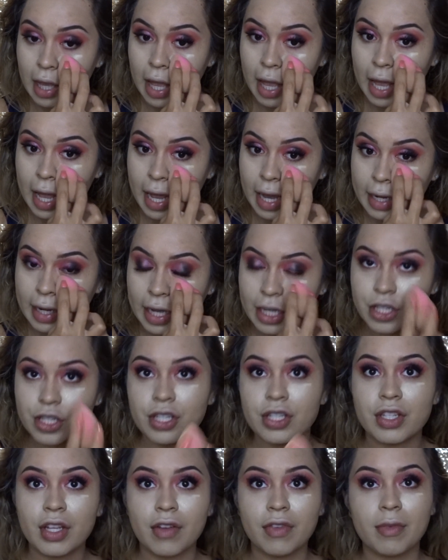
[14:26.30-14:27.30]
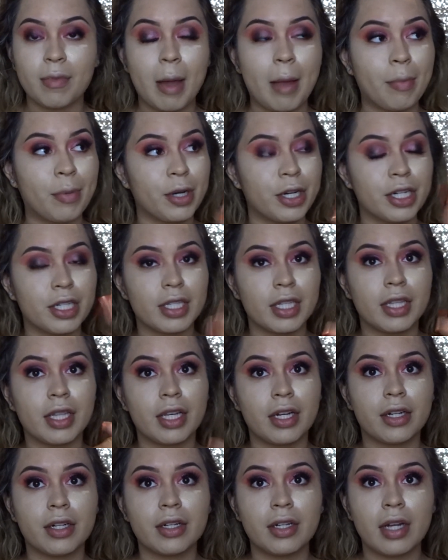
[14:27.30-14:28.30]
And I just stuffed my purse in
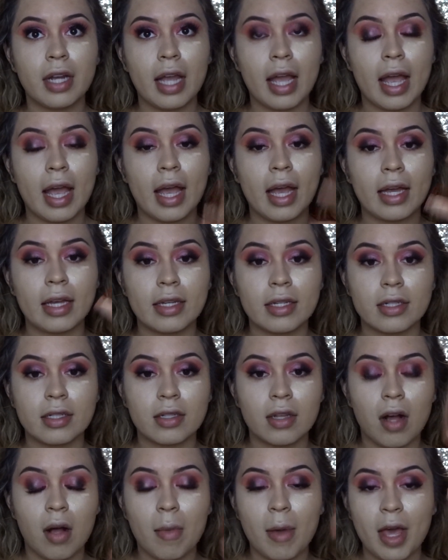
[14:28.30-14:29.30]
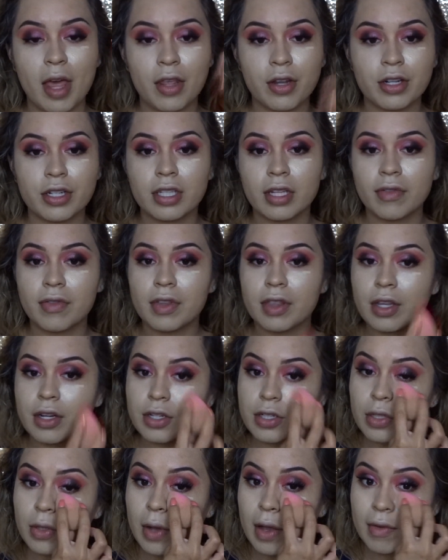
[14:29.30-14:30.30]
there and all my other stuff in there.
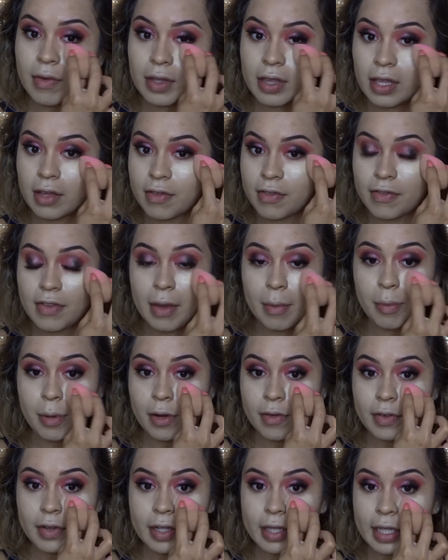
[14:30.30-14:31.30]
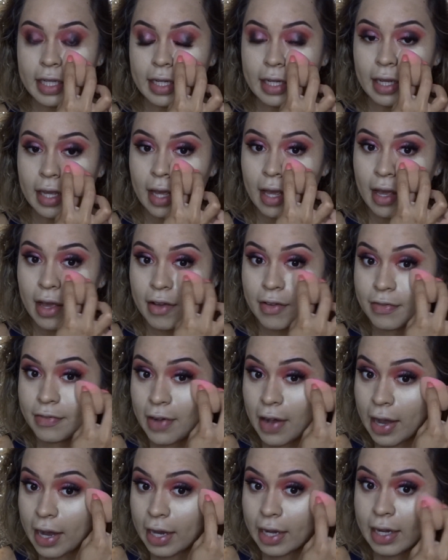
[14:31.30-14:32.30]
So everything fit perfectly
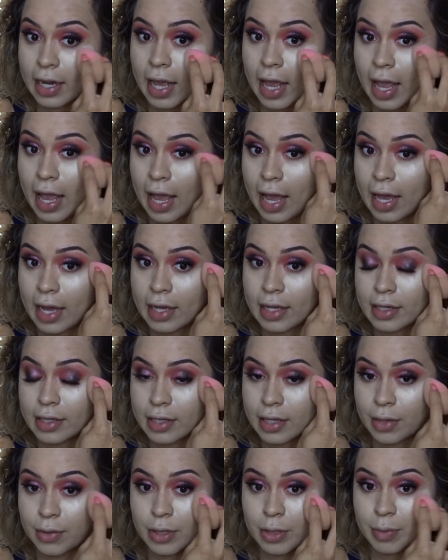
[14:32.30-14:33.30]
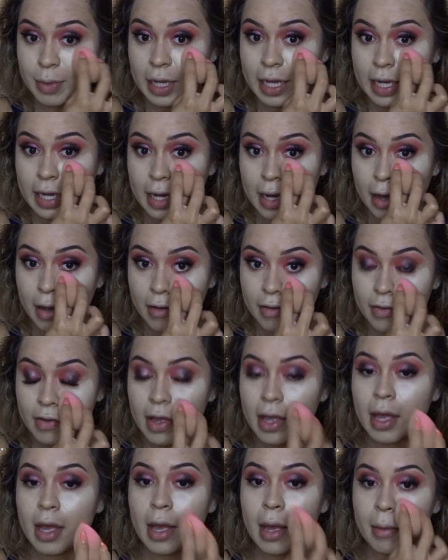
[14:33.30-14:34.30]
fine and it was big enough.
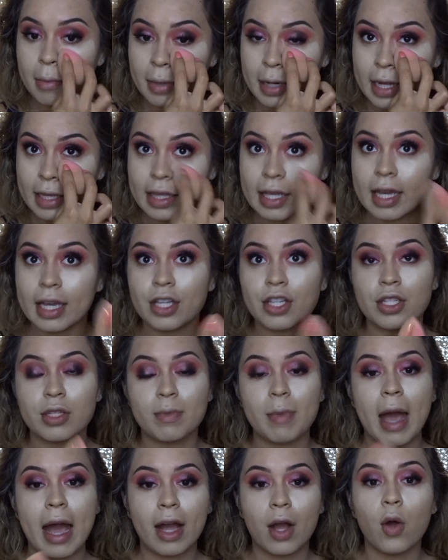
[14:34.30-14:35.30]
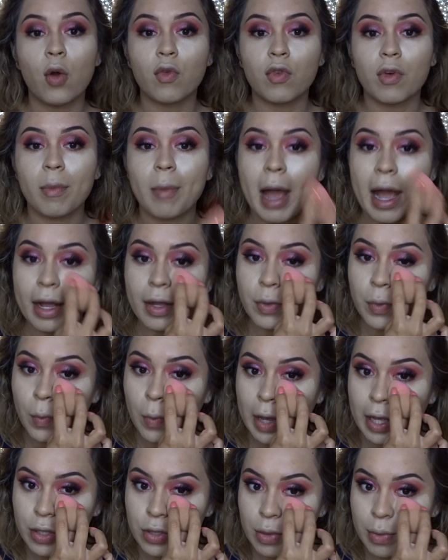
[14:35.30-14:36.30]
But I think I just overpacked
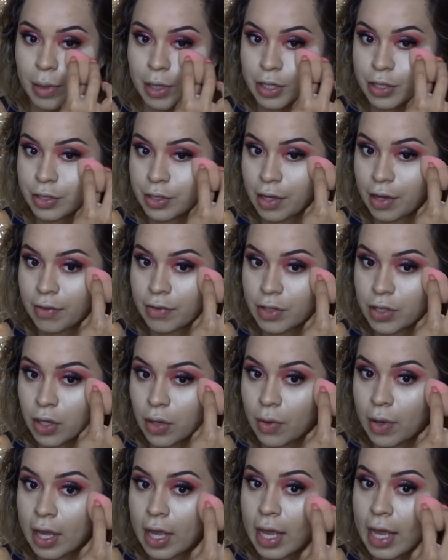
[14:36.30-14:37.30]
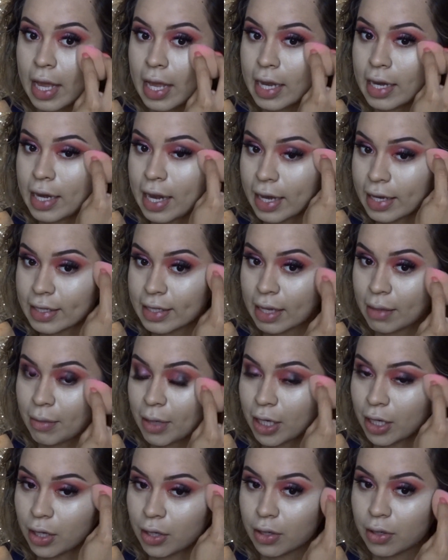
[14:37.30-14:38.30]
way too much stuff. So next time
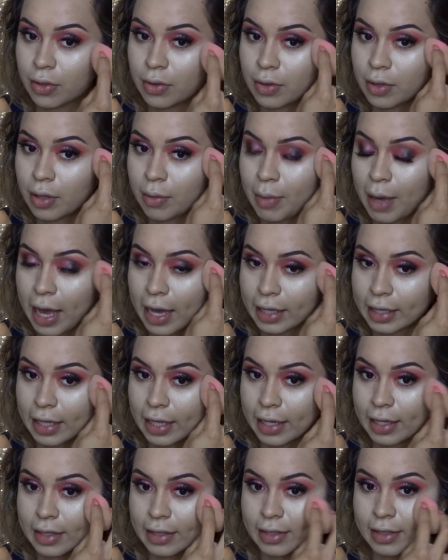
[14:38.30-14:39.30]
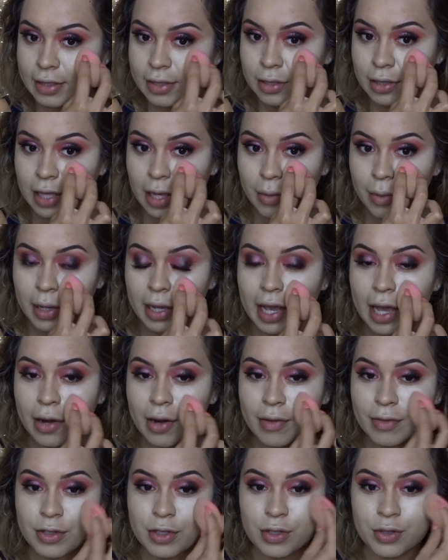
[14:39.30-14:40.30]
I know, pack less, so that way I
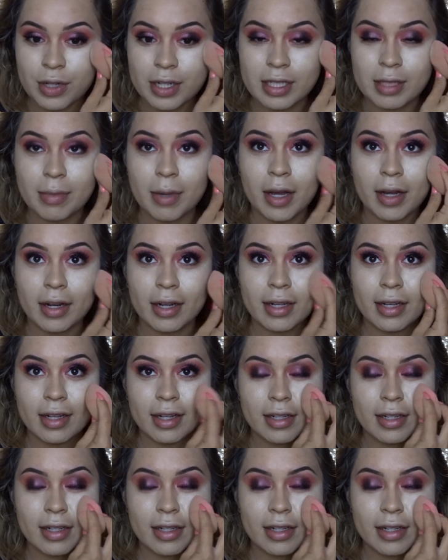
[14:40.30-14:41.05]
don't have to stress about it.